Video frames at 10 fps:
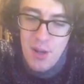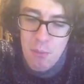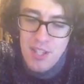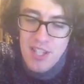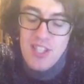
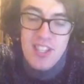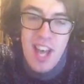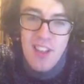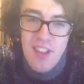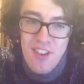with a
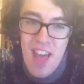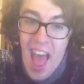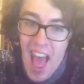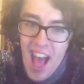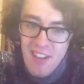salon
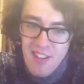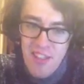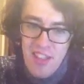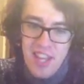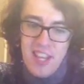
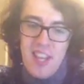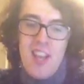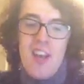healthy